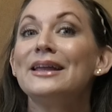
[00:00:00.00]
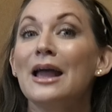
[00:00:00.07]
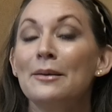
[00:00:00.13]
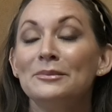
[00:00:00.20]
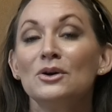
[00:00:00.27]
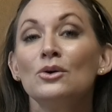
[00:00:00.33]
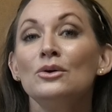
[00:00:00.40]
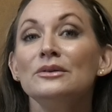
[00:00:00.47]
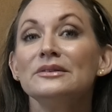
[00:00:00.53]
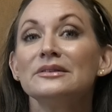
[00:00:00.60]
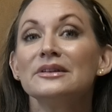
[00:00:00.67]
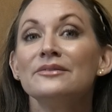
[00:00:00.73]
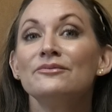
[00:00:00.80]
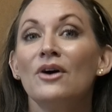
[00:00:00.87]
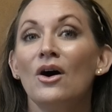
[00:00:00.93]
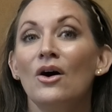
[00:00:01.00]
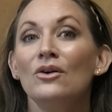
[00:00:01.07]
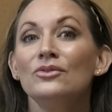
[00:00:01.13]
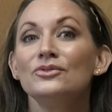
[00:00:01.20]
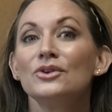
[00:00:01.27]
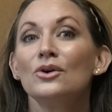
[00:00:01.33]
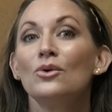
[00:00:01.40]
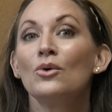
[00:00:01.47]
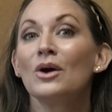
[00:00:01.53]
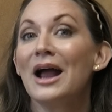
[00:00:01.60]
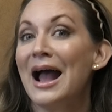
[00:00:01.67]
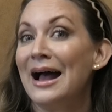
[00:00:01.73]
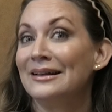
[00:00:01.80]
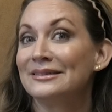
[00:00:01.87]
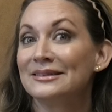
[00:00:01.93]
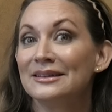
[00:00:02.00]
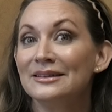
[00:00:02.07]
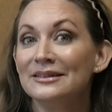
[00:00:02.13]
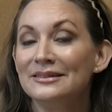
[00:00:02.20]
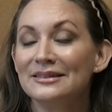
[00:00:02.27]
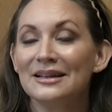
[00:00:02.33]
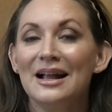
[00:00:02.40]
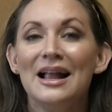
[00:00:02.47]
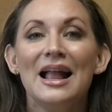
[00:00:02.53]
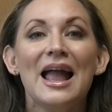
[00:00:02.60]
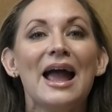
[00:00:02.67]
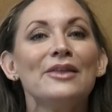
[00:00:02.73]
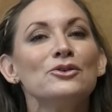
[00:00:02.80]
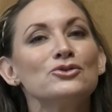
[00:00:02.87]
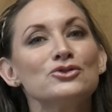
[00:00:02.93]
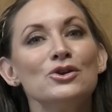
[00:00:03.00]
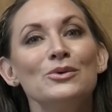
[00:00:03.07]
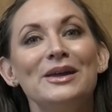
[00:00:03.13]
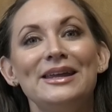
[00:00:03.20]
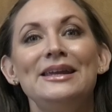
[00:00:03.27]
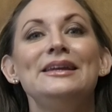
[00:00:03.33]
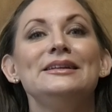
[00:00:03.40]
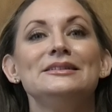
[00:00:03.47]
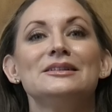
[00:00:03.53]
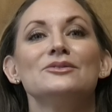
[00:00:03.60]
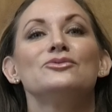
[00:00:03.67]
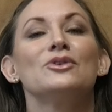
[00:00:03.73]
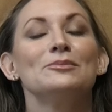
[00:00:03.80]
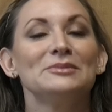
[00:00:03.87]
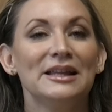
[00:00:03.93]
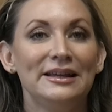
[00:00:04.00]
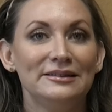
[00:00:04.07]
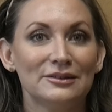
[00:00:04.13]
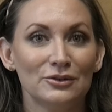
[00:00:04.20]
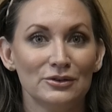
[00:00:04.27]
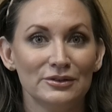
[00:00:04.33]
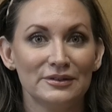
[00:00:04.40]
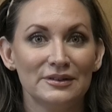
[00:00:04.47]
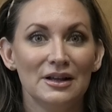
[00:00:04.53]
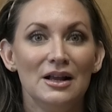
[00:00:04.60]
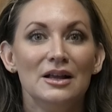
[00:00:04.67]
chemicals involved or acids, and there's no heat from lasers.